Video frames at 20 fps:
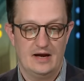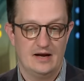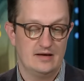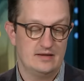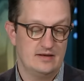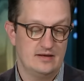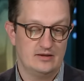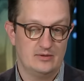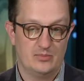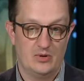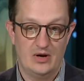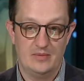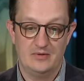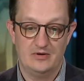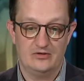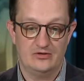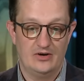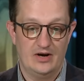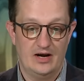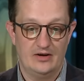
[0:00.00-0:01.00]
And I think the Prime
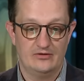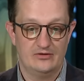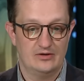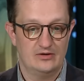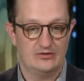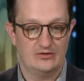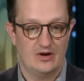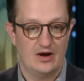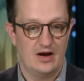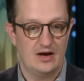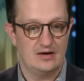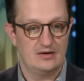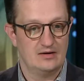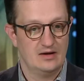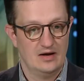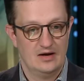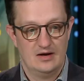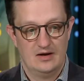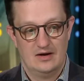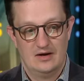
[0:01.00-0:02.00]
Minister has to decide,
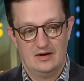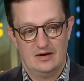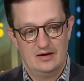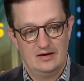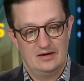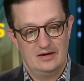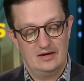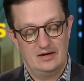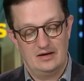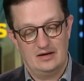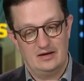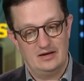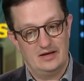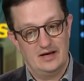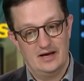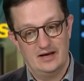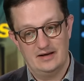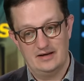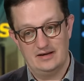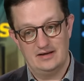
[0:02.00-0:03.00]

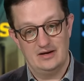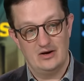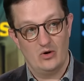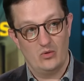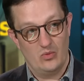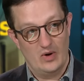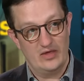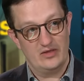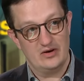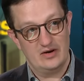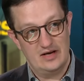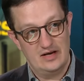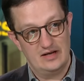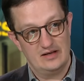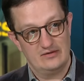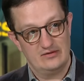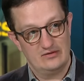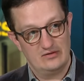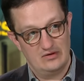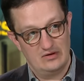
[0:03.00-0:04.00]
you know, whether he
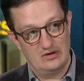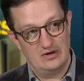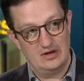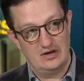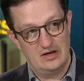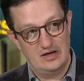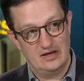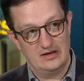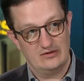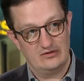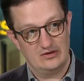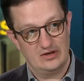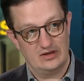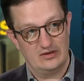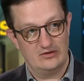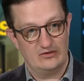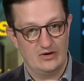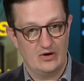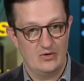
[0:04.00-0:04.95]
can stick this